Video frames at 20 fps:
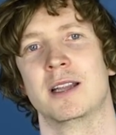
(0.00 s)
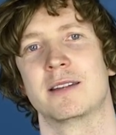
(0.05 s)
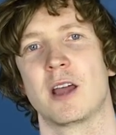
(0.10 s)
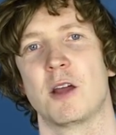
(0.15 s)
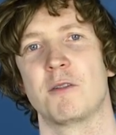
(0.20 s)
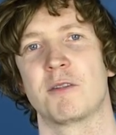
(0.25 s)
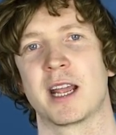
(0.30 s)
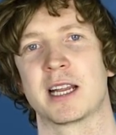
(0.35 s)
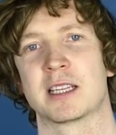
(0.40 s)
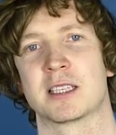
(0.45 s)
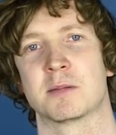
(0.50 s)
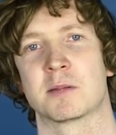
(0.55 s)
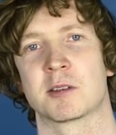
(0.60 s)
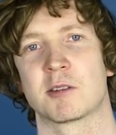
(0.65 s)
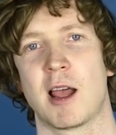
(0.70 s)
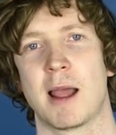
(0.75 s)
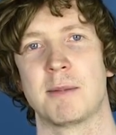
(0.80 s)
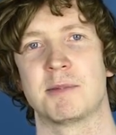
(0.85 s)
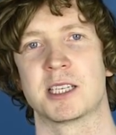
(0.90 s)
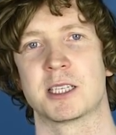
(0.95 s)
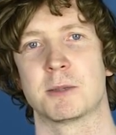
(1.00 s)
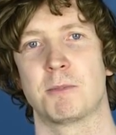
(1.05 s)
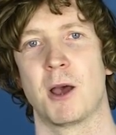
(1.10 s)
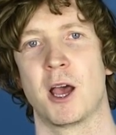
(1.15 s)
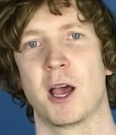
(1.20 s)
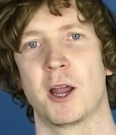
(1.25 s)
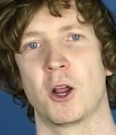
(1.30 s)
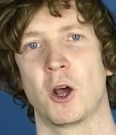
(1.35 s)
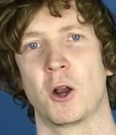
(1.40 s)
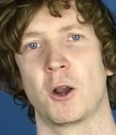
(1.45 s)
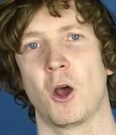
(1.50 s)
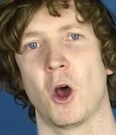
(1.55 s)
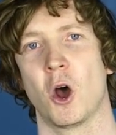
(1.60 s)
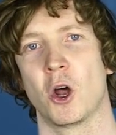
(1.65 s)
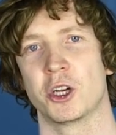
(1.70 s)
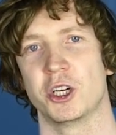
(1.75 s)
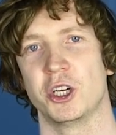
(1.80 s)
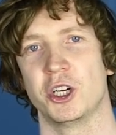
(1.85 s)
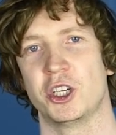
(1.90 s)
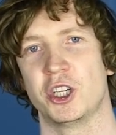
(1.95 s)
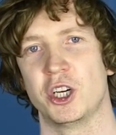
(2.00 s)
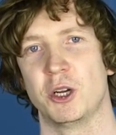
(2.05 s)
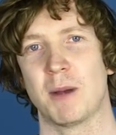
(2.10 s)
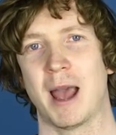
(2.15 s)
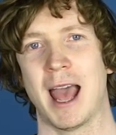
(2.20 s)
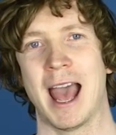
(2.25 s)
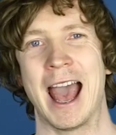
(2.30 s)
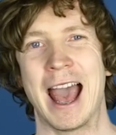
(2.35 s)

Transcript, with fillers: Don't forget to subscribe to Spurred On on YouTube